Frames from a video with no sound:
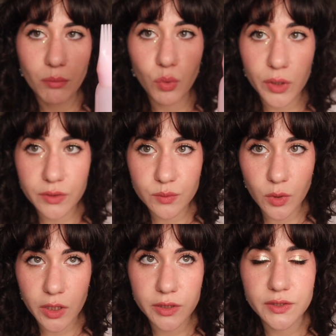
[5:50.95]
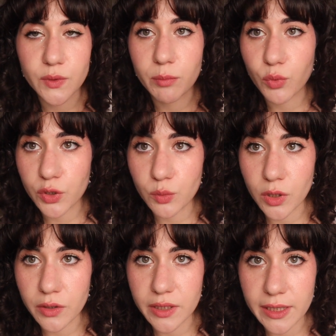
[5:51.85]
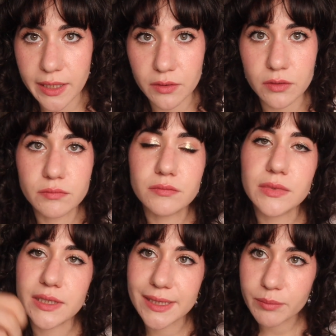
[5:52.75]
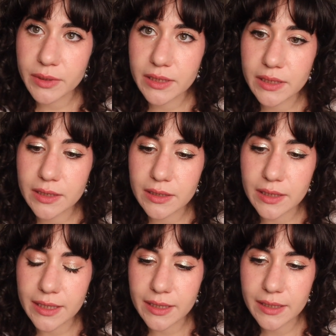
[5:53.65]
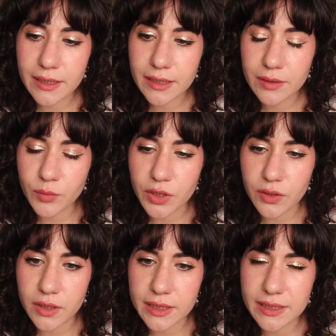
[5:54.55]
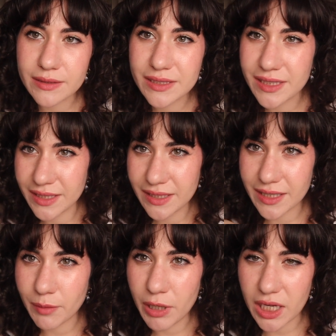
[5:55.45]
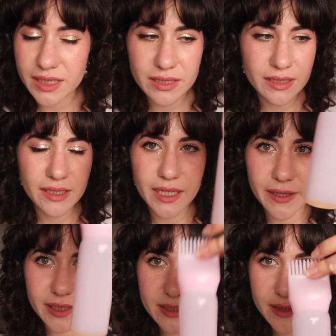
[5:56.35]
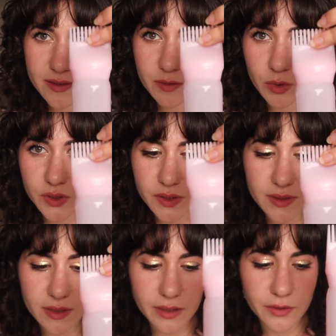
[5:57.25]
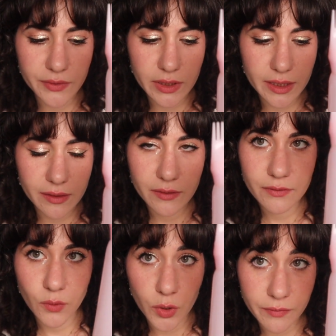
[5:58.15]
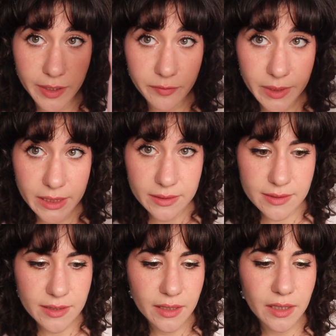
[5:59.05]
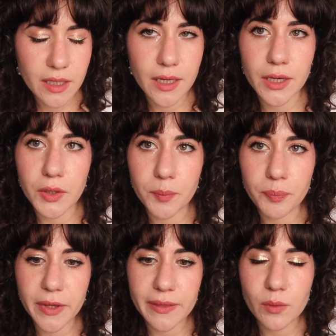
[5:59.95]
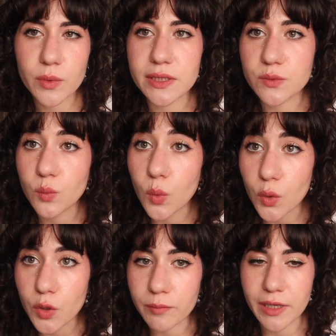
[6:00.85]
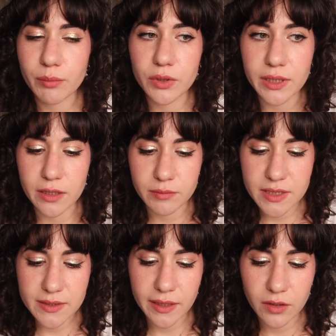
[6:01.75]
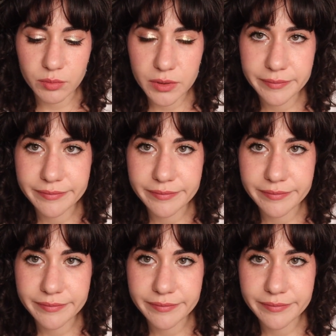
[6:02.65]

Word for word: boiled water. So I boil water in a kettle, dump it in a, like, what do you call it? Like a pot. And then I submerge this in there for like 4 to 5 minutes. And then when it's warm, I put that on my scalp